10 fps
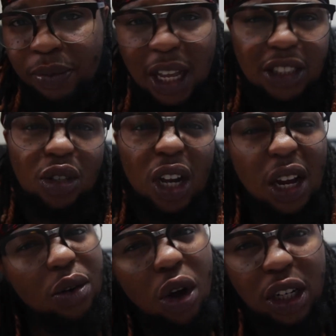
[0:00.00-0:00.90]
I start
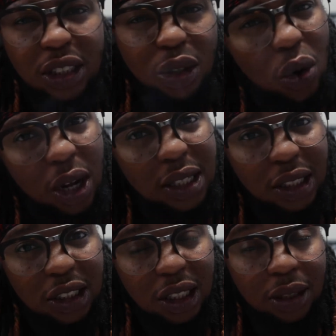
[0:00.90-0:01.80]
hearing all this noise
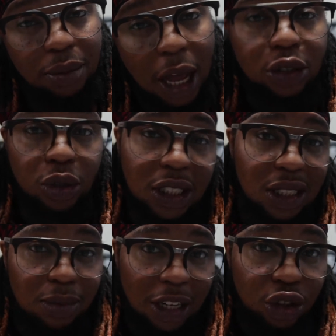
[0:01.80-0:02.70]
and shit. Mind you, this
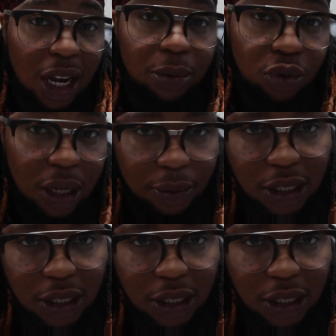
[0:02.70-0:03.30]
is my trap crib.